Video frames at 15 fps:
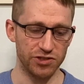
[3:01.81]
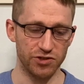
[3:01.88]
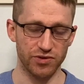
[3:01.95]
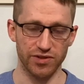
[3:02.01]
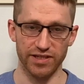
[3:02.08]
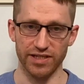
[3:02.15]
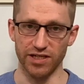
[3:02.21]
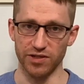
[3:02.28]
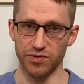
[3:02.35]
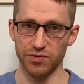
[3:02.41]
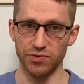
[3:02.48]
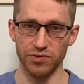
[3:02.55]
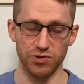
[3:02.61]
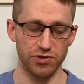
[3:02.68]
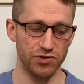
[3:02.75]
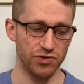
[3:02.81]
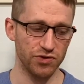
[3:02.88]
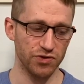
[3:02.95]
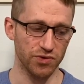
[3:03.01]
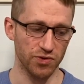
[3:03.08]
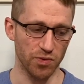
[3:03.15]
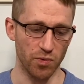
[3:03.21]
tree,
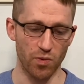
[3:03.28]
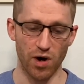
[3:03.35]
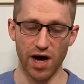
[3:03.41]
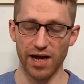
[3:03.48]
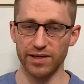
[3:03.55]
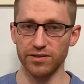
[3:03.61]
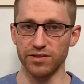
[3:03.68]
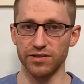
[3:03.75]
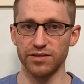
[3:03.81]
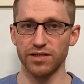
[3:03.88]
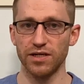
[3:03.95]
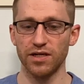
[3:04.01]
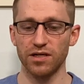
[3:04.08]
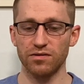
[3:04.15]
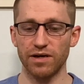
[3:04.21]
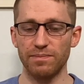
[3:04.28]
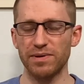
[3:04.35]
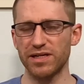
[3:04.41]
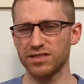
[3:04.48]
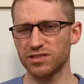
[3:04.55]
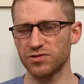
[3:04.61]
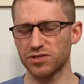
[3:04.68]
gushu, wild, right?
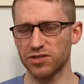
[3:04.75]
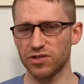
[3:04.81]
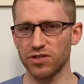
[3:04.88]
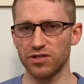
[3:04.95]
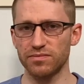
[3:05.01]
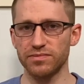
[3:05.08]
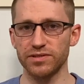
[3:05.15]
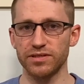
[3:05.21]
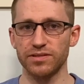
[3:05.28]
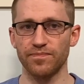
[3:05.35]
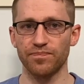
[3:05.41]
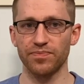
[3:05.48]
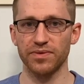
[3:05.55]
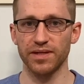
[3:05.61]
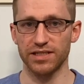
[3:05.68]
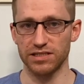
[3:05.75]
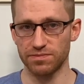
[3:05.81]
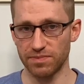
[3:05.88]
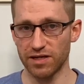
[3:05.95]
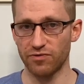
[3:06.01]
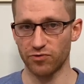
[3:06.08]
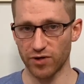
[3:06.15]
Because those terms, let's
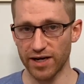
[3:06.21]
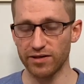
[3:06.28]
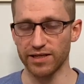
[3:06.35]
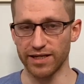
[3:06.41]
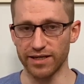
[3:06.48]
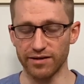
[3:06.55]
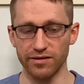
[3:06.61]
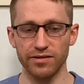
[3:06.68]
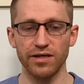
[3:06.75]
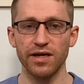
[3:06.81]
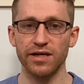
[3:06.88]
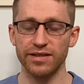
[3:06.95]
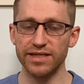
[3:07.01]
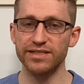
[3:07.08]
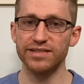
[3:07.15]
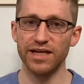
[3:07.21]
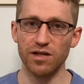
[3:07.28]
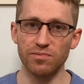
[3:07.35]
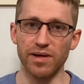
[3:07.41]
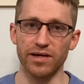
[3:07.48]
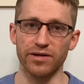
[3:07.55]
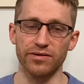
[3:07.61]
speak frankly here, they sell
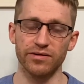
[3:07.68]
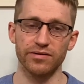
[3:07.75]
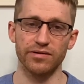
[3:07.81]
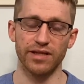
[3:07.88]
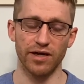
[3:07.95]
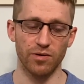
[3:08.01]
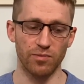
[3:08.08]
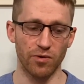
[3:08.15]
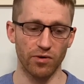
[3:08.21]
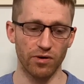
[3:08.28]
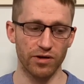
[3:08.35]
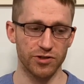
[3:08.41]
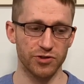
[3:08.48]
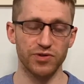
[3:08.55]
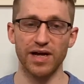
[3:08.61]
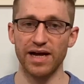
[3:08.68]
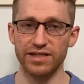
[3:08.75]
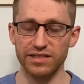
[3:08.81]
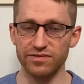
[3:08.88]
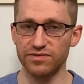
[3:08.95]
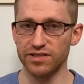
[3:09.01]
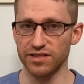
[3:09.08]
better. They're more
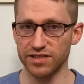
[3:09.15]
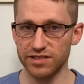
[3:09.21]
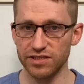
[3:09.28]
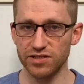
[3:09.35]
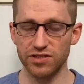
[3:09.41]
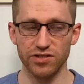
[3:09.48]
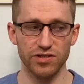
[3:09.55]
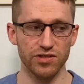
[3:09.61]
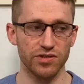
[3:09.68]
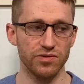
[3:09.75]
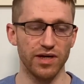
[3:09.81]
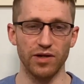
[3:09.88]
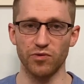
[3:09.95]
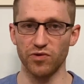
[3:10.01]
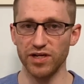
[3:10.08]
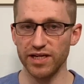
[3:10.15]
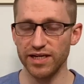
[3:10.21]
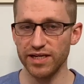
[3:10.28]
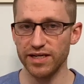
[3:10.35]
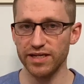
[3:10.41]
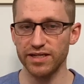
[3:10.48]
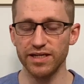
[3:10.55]
attractive to listen to and
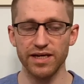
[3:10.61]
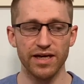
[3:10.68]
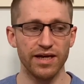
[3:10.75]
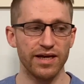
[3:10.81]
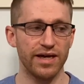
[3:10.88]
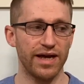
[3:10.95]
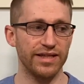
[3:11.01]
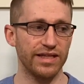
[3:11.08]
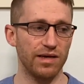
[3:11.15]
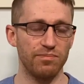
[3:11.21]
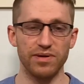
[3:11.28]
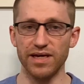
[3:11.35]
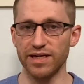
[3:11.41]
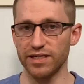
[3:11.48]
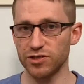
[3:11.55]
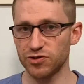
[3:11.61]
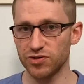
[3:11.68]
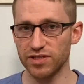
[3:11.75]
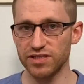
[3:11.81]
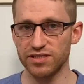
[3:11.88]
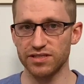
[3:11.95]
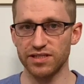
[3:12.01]
read, and they pique
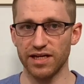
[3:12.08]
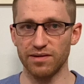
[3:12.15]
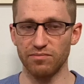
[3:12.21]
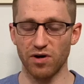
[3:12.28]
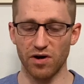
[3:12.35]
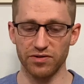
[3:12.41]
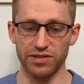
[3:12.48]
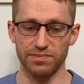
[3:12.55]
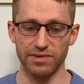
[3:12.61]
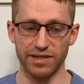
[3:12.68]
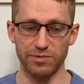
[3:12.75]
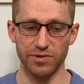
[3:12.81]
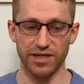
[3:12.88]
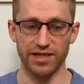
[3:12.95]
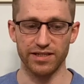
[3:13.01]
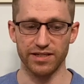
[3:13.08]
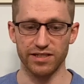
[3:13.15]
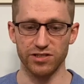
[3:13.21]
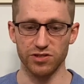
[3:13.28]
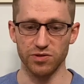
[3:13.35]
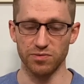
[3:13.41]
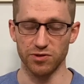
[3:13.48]
interest, and ultimately will get the
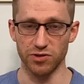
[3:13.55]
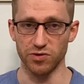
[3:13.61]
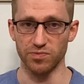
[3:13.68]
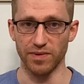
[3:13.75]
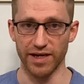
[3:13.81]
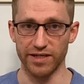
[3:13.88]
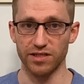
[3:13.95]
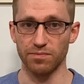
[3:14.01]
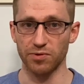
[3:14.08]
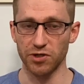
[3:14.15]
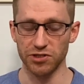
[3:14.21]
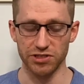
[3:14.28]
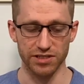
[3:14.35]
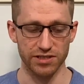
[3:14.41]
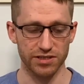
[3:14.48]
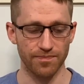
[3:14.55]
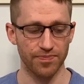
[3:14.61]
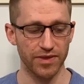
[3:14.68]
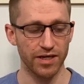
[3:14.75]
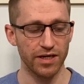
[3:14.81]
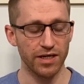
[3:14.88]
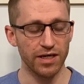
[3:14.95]
consumer to make the purchase.
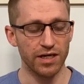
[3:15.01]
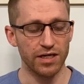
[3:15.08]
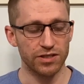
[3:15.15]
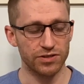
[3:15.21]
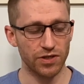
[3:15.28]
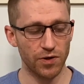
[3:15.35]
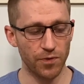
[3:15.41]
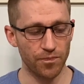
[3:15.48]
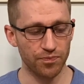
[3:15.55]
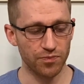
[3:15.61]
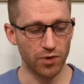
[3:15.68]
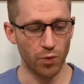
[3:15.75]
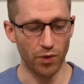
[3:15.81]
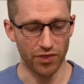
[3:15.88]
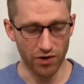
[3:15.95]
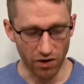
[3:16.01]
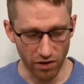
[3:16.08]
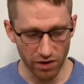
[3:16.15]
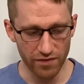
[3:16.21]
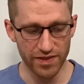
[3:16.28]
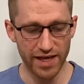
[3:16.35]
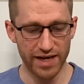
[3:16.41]
So with
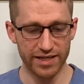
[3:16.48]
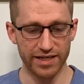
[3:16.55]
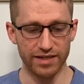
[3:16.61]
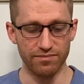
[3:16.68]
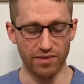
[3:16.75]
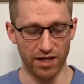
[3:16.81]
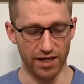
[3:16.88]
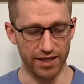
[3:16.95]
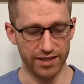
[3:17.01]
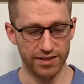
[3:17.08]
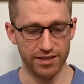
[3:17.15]
all of that in mind,